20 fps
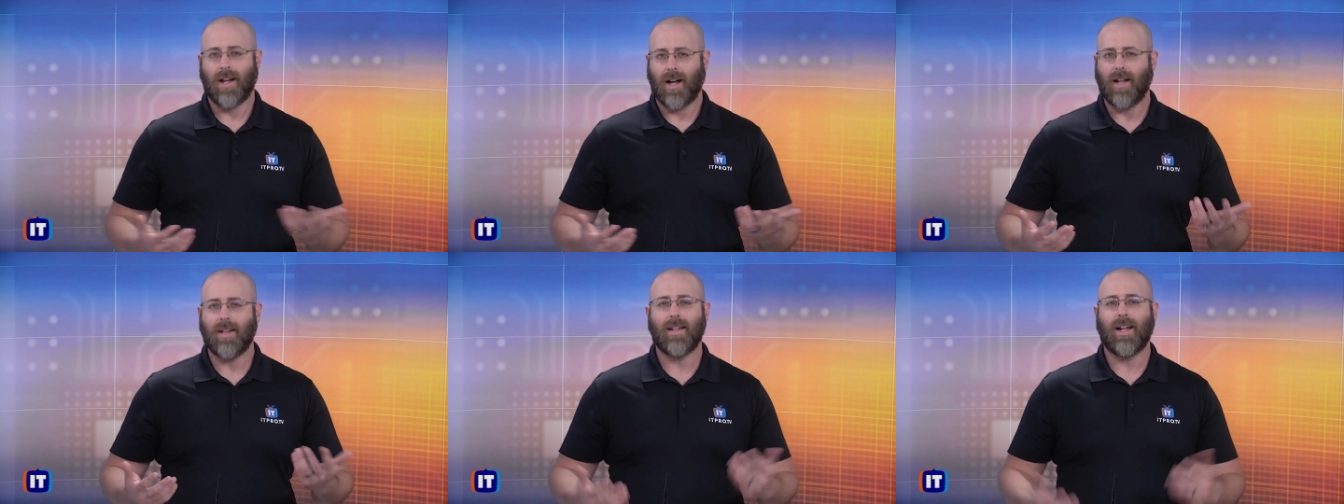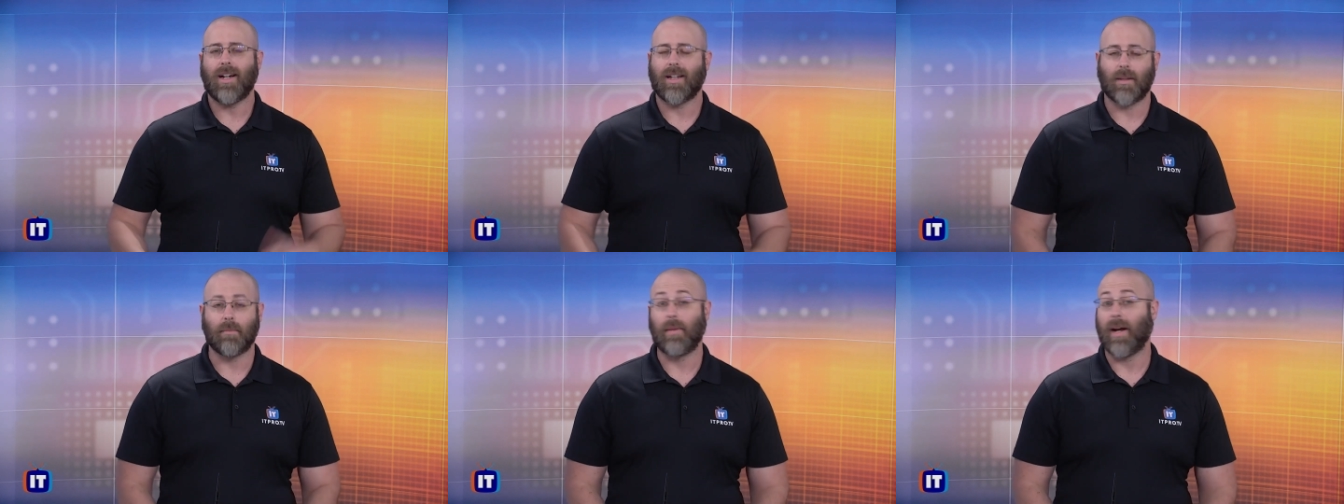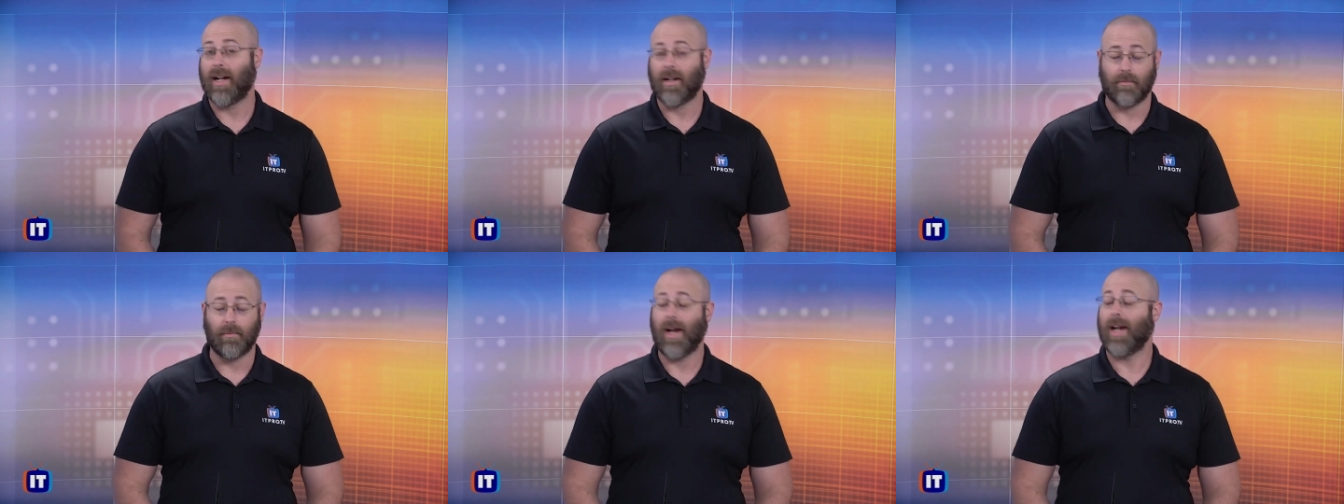a lot of the
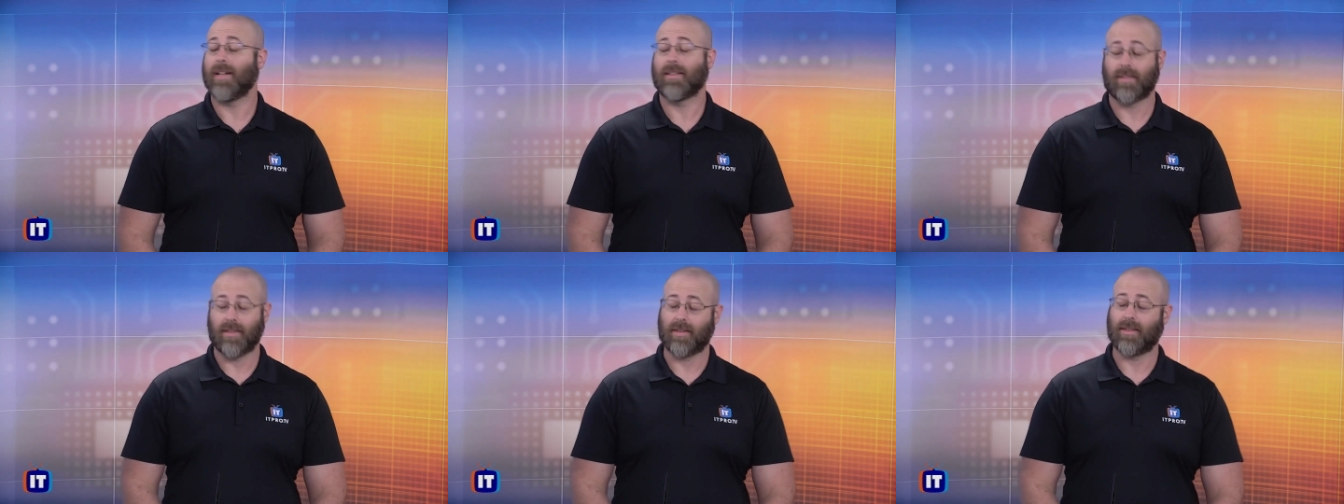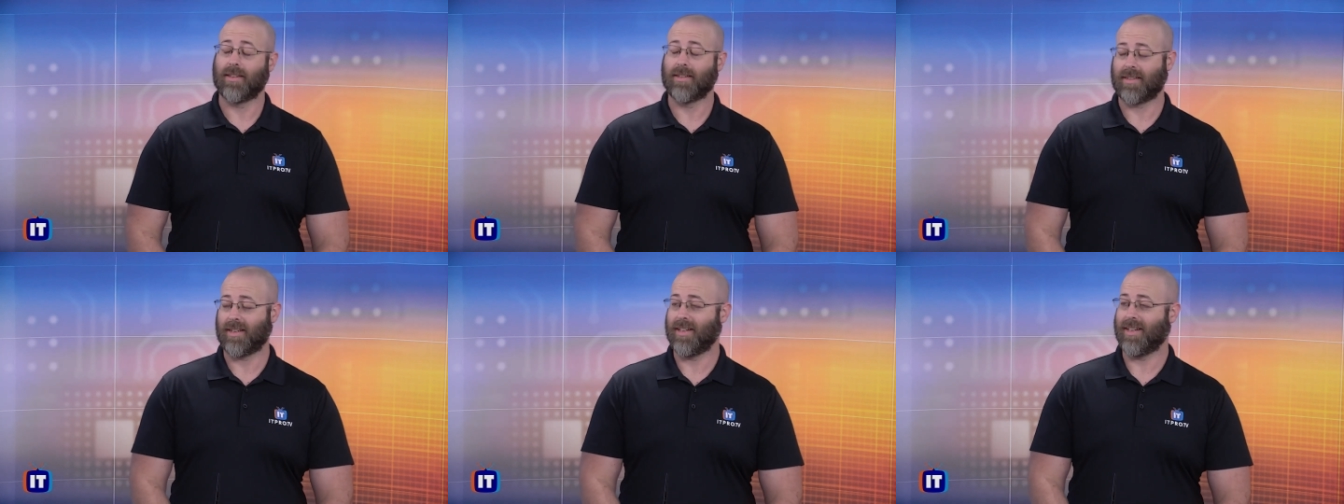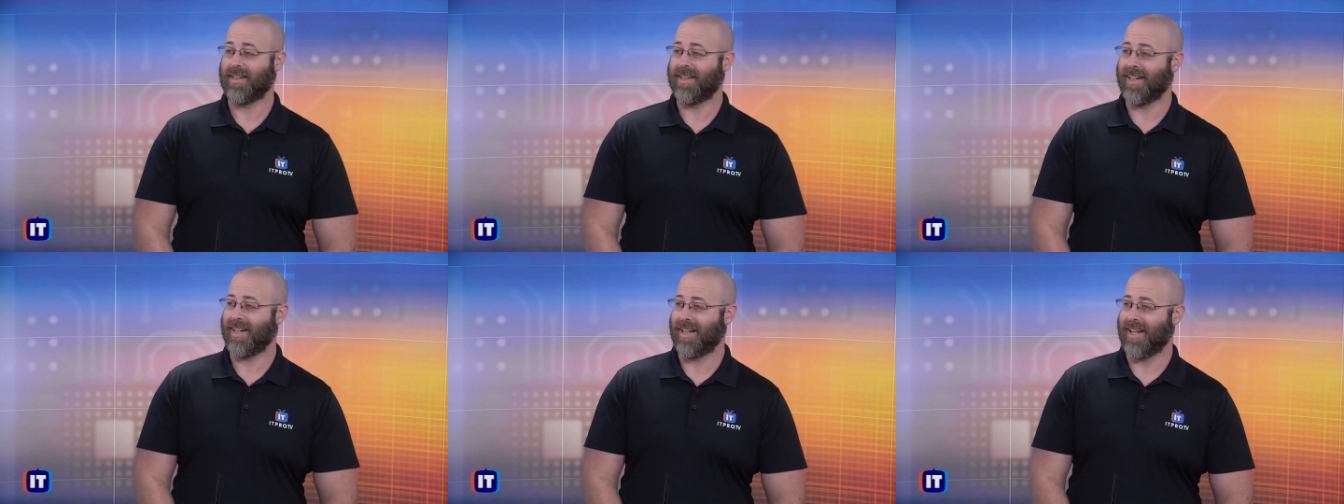bane of my existence in
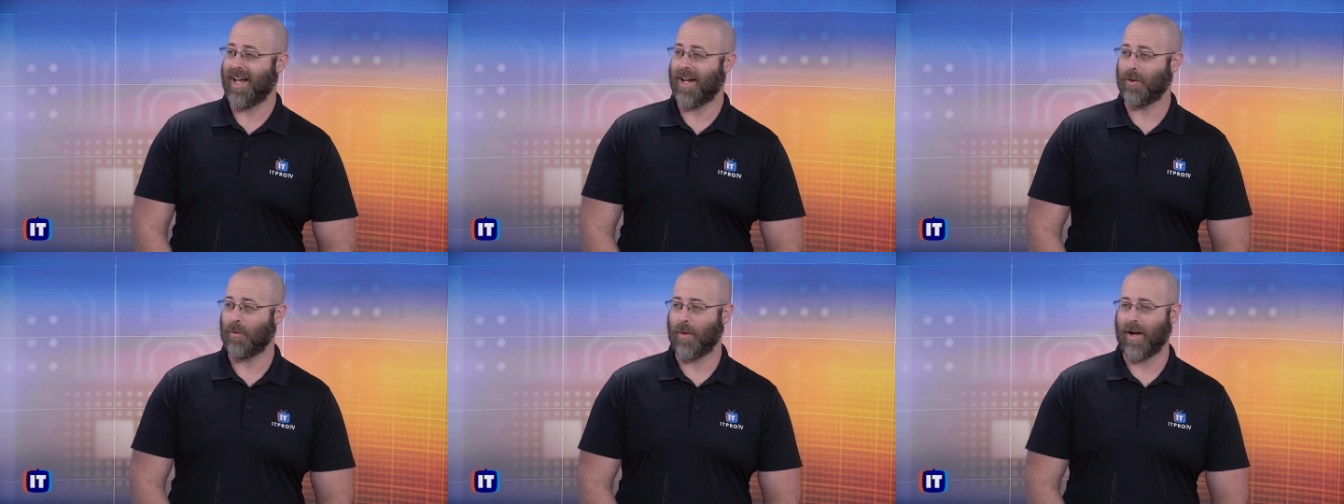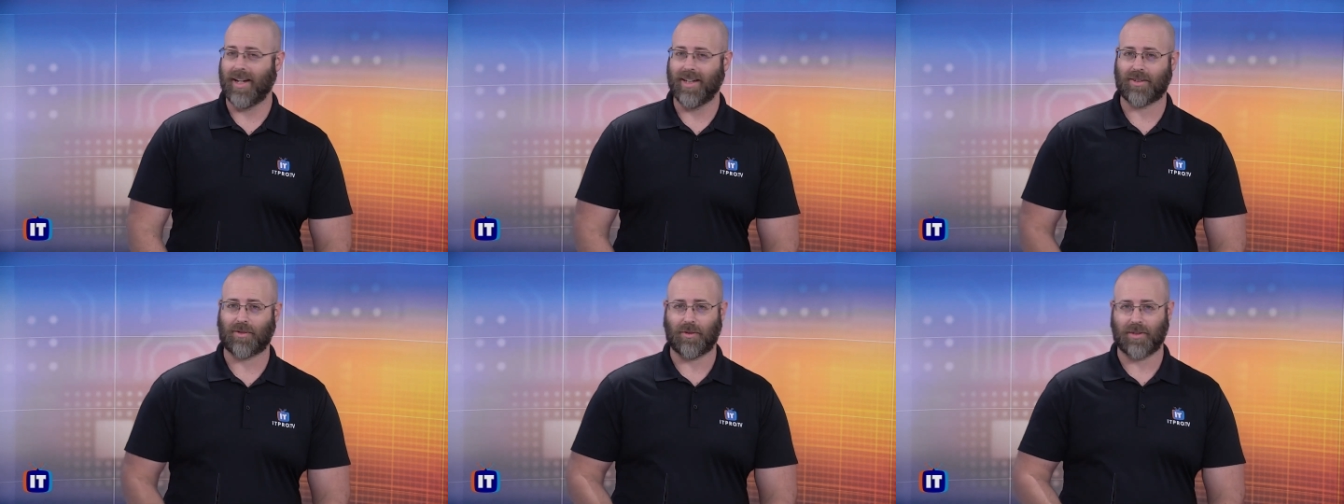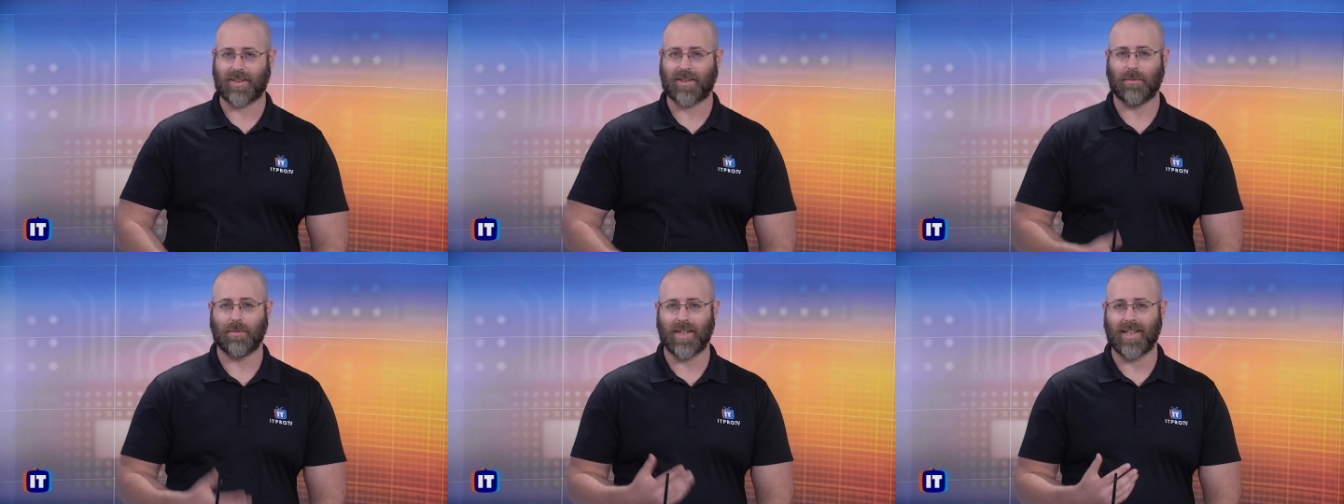a lot of ways for
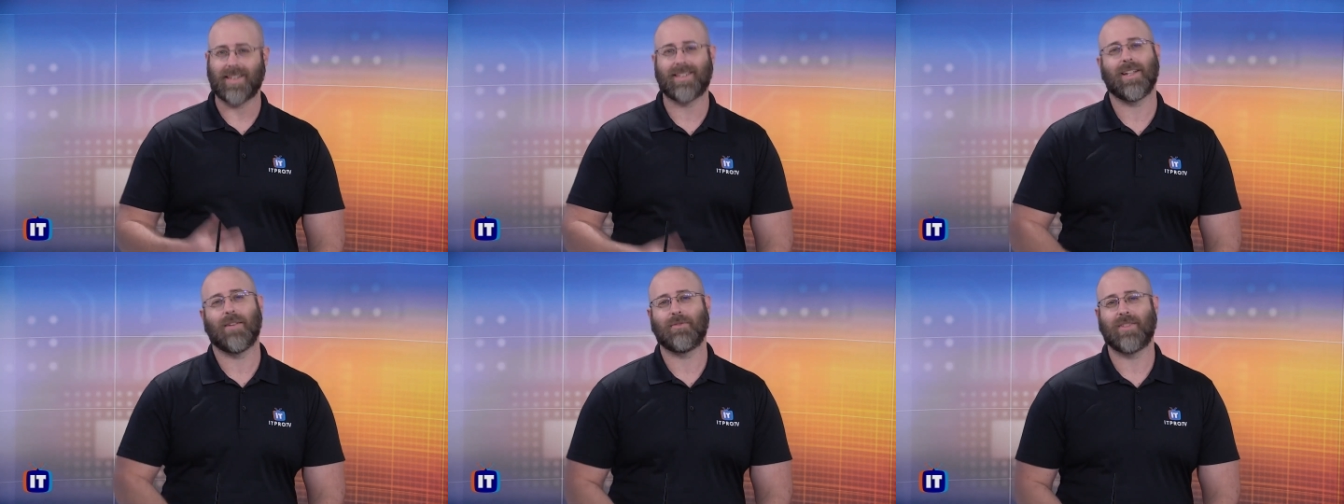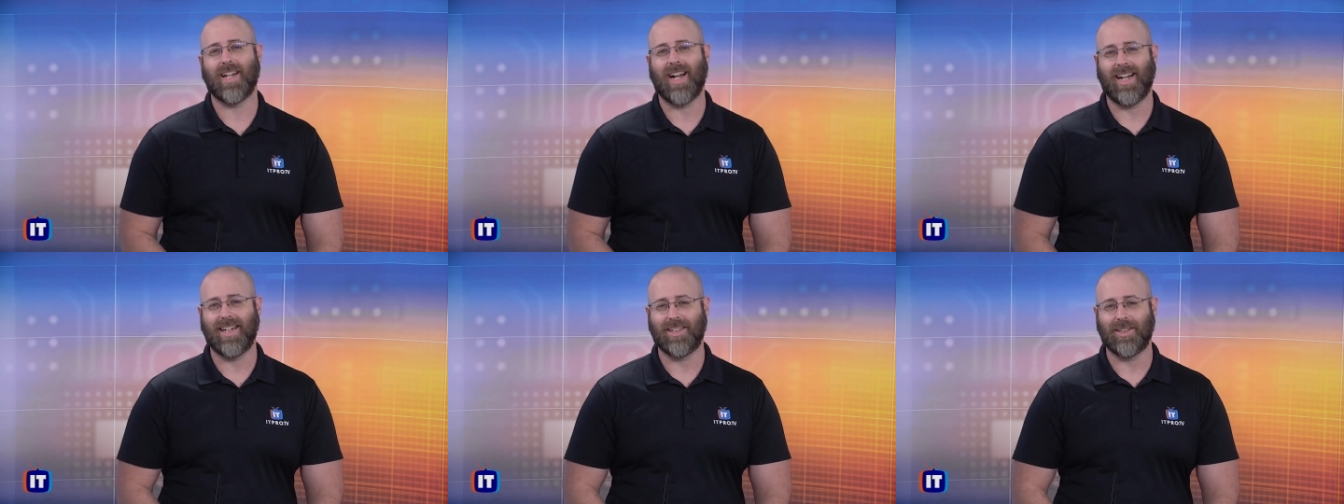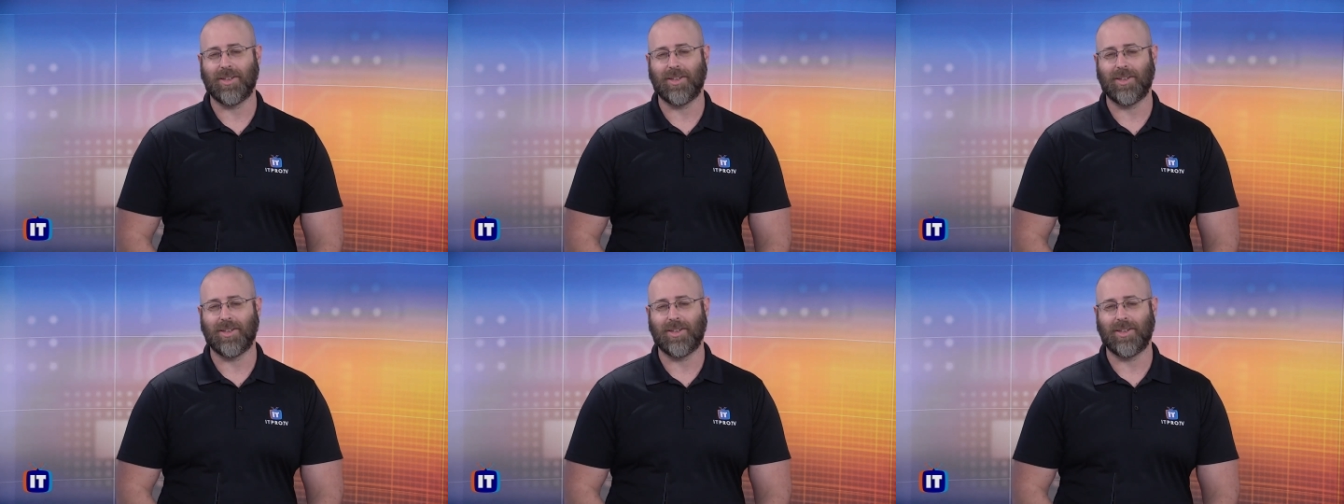some of the stuff that I